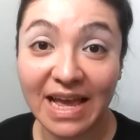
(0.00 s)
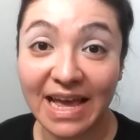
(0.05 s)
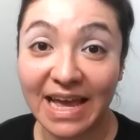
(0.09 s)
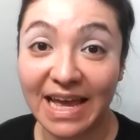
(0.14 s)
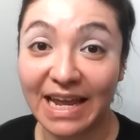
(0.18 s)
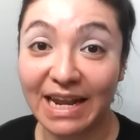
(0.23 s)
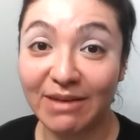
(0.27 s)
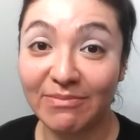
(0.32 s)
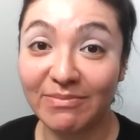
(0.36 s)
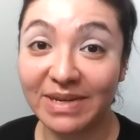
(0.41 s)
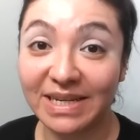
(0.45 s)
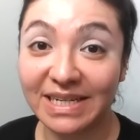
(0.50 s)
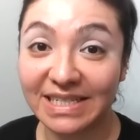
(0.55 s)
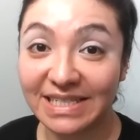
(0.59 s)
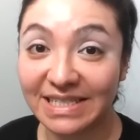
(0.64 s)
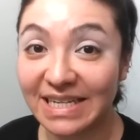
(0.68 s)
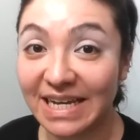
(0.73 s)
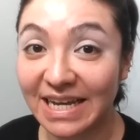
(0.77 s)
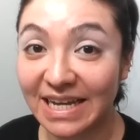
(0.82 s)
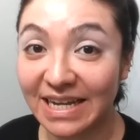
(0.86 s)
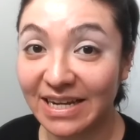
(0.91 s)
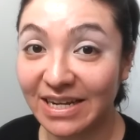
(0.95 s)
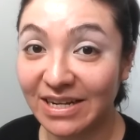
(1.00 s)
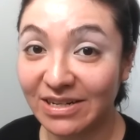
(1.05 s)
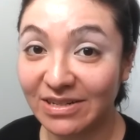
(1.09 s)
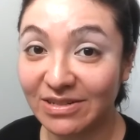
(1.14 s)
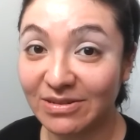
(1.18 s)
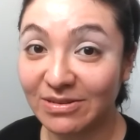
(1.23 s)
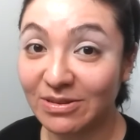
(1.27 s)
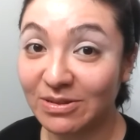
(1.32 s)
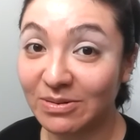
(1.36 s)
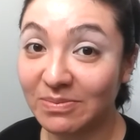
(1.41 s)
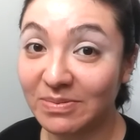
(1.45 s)
And I'm excited
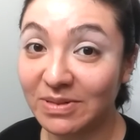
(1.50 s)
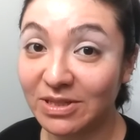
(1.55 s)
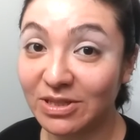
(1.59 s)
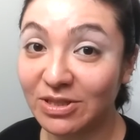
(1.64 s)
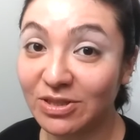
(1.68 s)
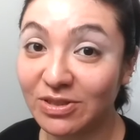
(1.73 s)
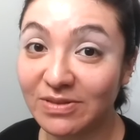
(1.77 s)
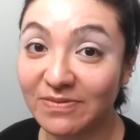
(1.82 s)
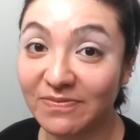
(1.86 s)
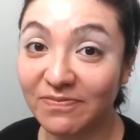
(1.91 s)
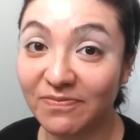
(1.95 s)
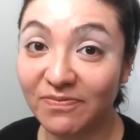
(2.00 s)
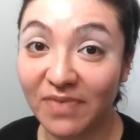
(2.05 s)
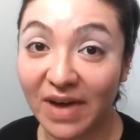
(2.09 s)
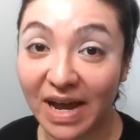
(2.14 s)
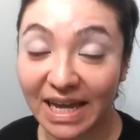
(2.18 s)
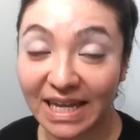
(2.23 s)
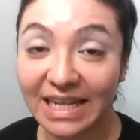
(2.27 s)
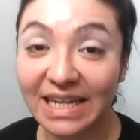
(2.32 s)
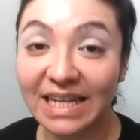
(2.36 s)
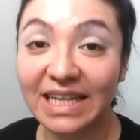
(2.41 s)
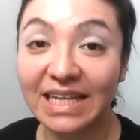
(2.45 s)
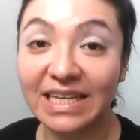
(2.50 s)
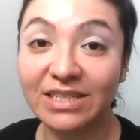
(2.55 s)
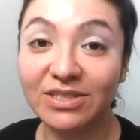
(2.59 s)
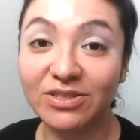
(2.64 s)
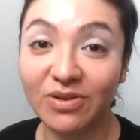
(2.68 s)
to be finally